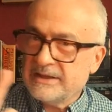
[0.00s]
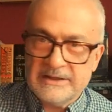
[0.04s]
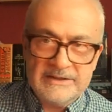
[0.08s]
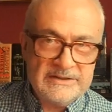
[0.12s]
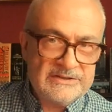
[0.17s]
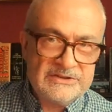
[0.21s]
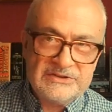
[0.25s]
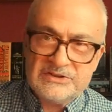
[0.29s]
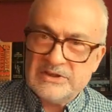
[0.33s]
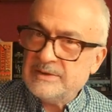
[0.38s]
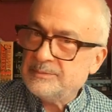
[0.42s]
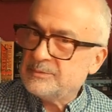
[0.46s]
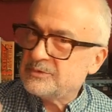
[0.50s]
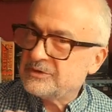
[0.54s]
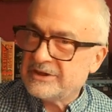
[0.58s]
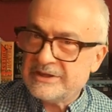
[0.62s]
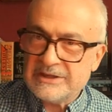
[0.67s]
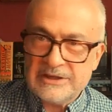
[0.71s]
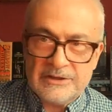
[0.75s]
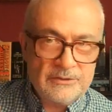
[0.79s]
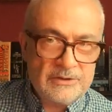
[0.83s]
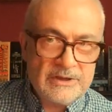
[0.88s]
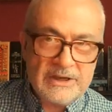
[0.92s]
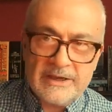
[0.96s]
it seems like
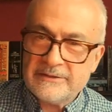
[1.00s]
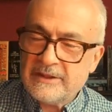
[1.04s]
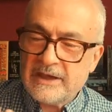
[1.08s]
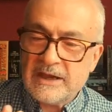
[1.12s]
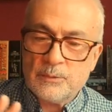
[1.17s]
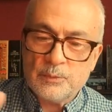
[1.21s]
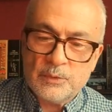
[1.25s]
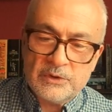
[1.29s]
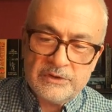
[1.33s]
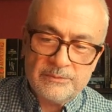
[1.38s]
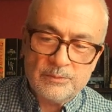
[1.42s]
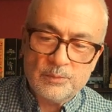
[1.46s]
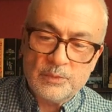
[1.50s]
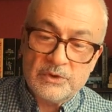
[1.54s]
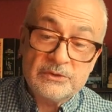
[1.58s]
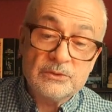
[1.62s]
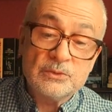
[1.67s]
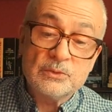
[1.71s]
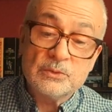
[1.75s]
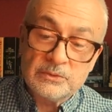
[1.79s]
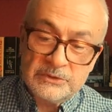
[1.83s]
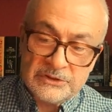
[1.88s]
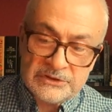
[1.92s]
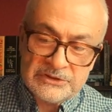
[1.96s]
you get that with, with
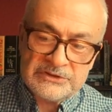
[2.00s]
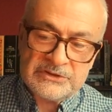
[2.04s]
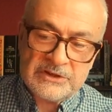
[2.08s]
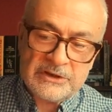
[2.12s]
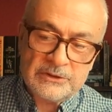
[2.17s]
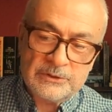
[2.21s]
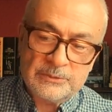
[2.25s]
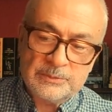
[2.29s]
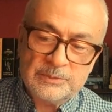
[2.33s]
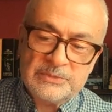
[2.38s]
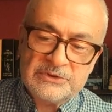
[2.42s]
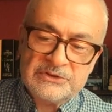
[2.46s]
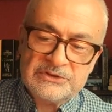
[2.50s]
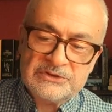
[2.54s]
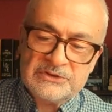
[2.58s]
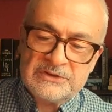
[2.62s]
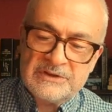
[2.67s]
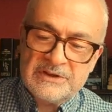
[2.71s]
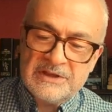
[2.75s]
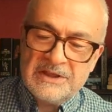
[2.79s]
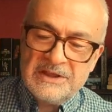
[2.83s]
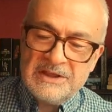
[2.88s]
all the soaps